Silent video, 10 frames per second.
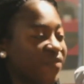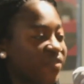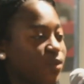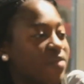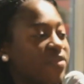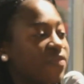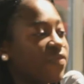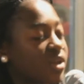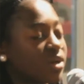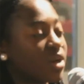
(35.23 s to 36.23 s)
feel every
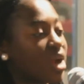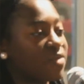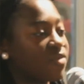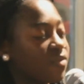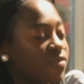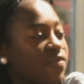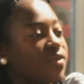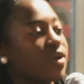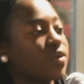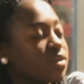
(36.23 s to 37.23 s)
feeling I have ever felt.